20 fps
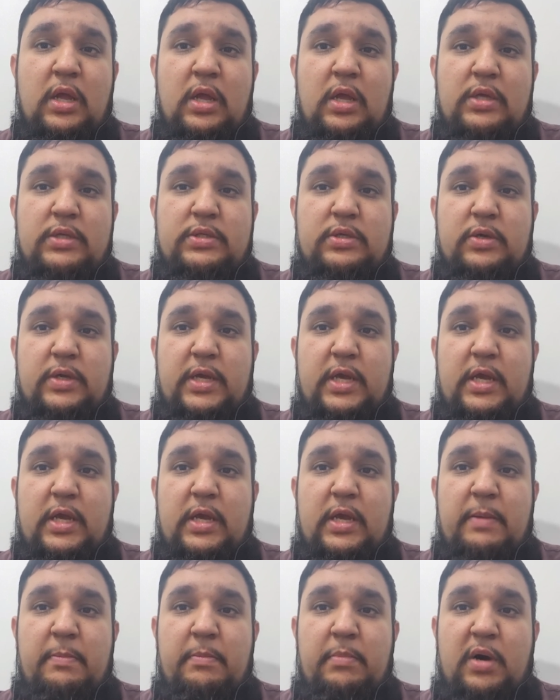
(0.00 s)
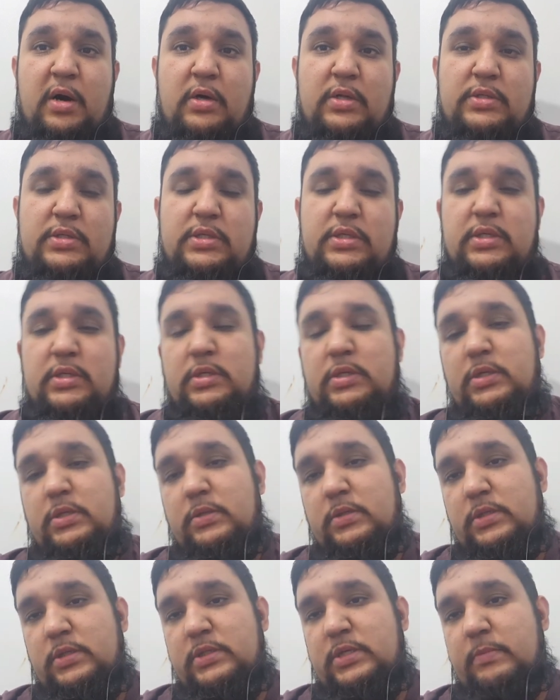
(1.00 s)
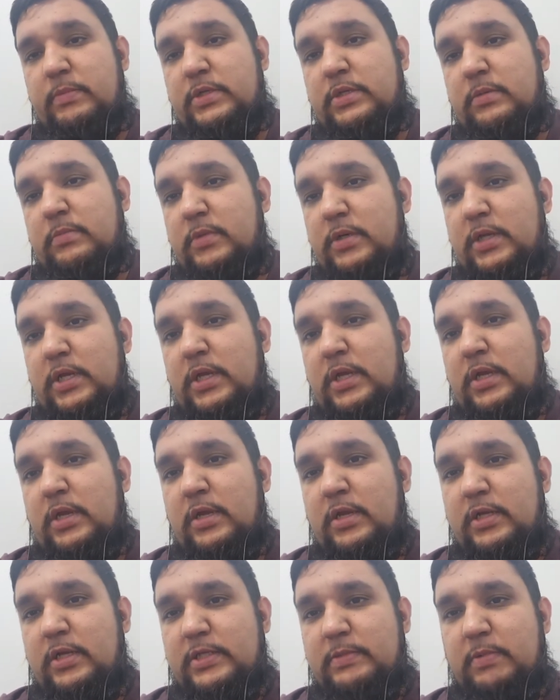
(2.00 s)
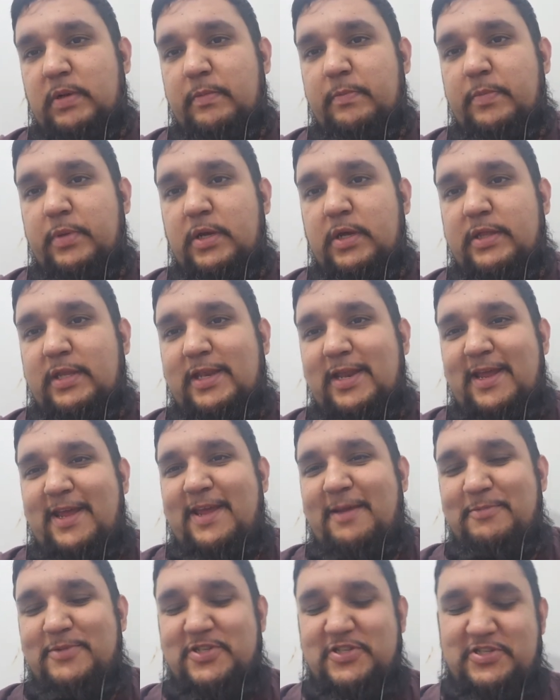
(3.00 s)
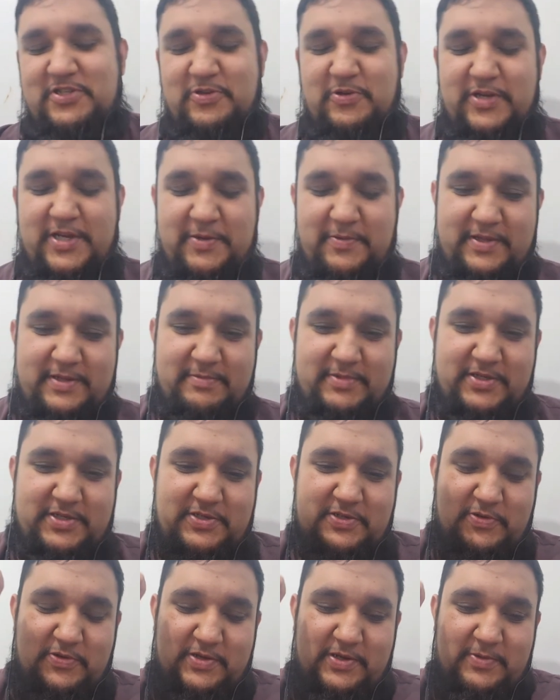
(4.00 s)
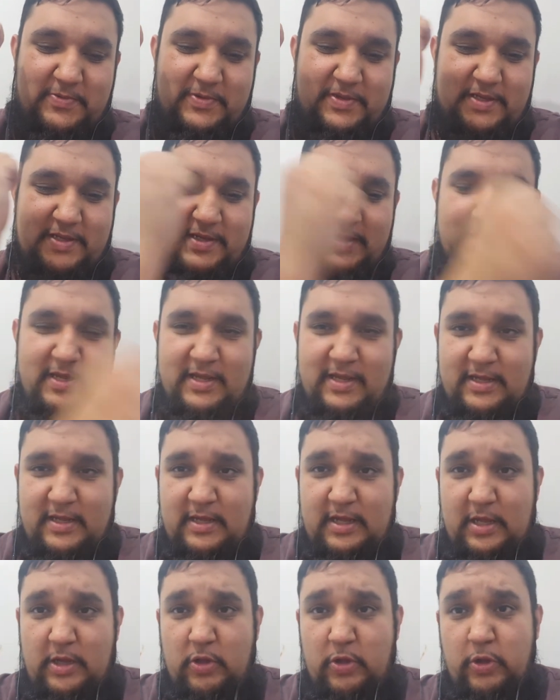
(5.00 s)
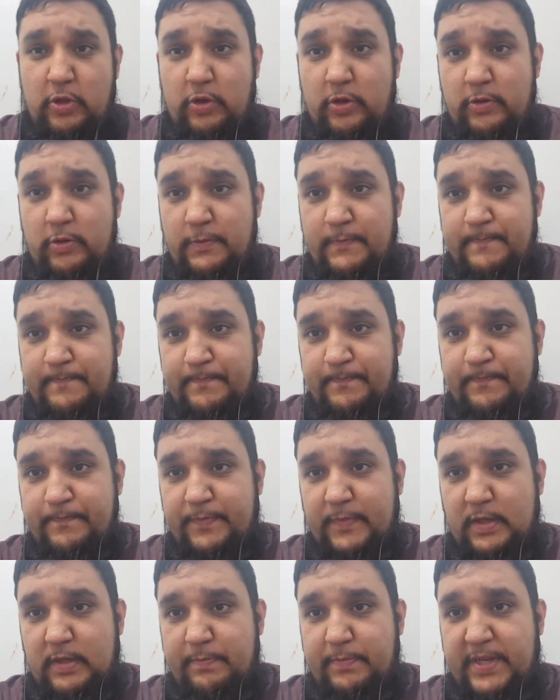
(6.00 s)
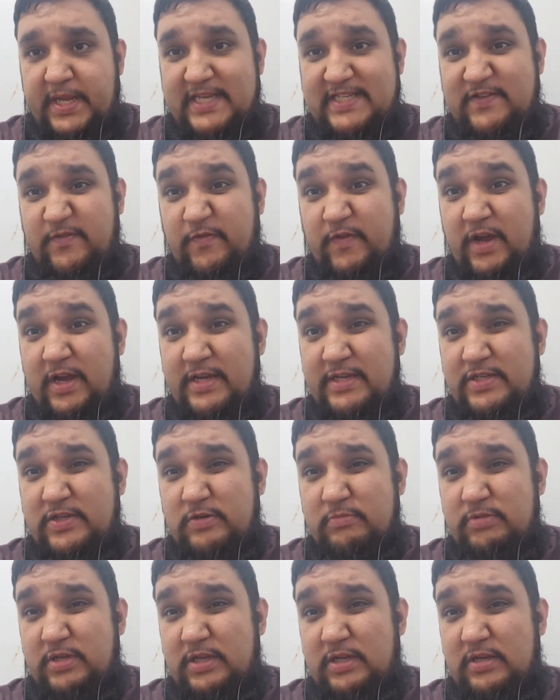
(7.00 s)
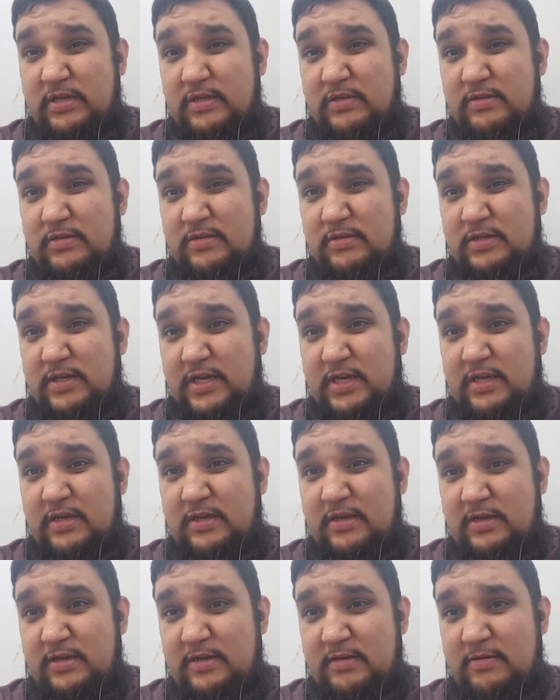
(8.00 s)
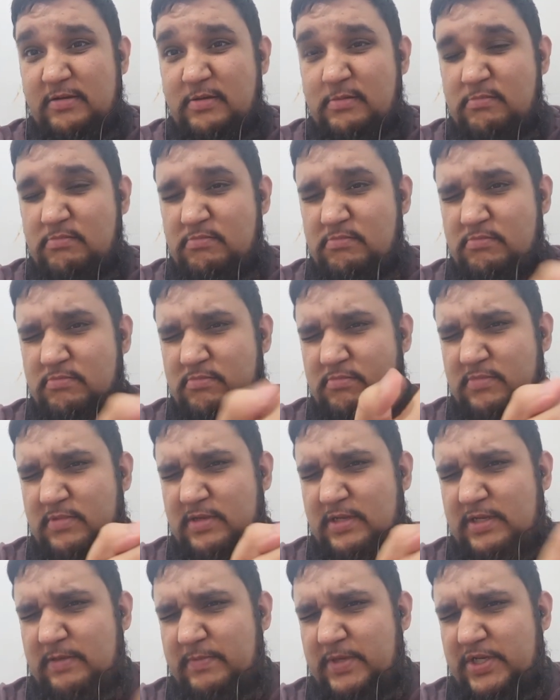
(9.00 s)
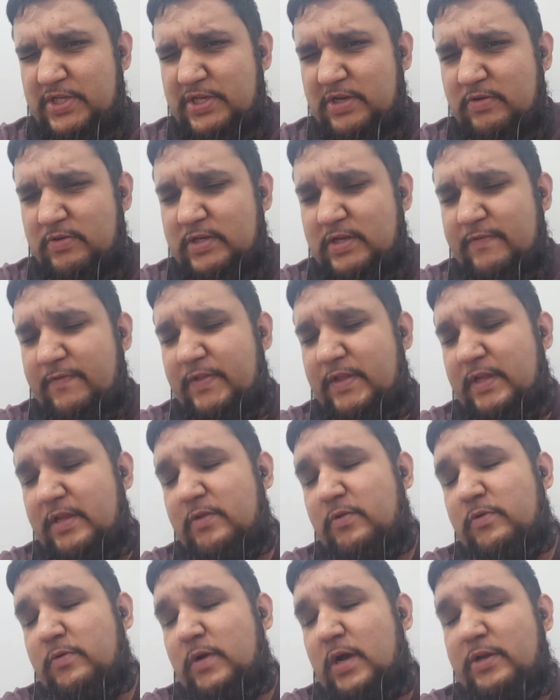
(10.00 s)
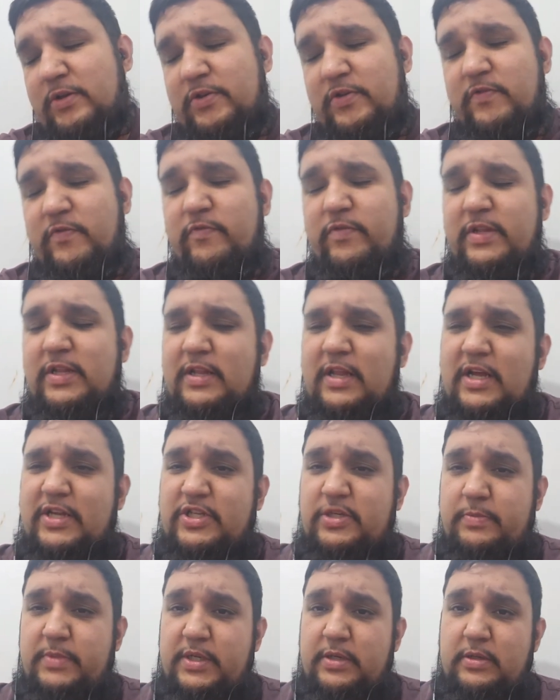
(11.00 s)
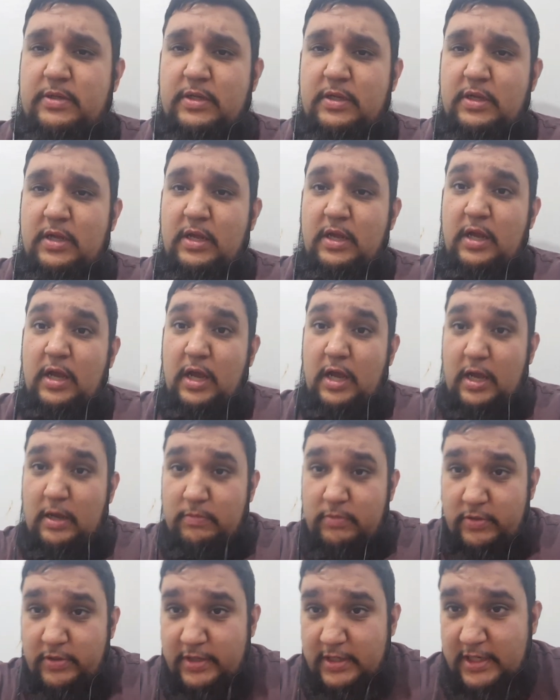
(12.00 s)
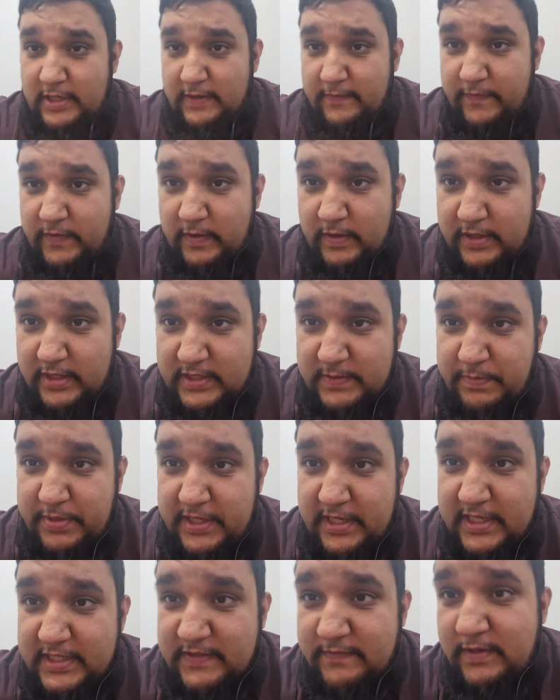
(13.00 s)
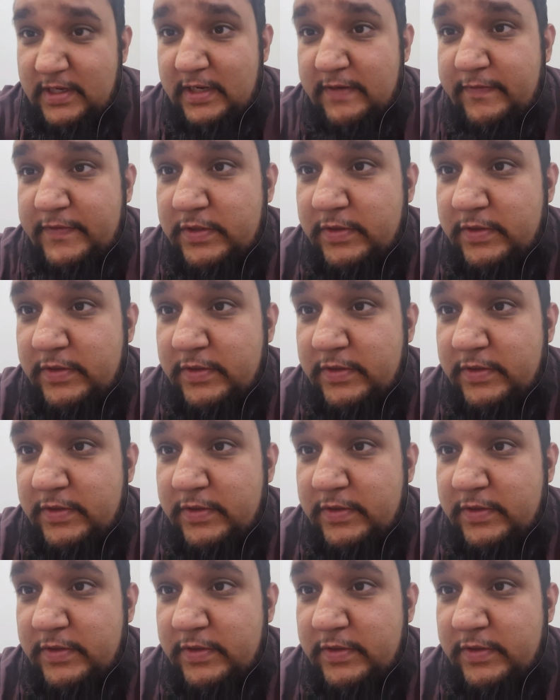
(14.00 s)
So, yeah, in March, send me some money. It's my birthday. I'm just joking with you. Although, PS5's coming, yeah? Give me a shout out if you think, you know what, I do really like Jamil. I'm going to give you this PS5.